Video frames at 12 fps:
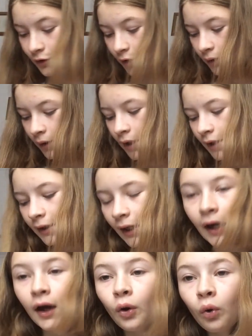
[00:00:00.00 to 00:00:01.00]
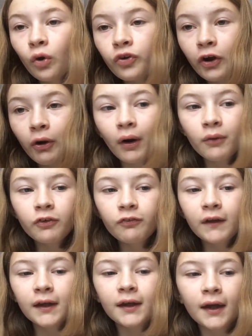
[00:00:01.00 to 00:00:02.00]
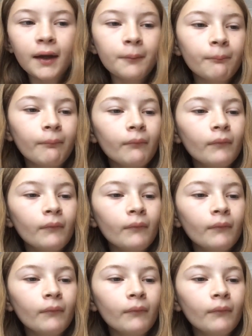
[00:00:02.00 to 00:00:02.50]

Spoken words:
So yeah. Also, I was thinking,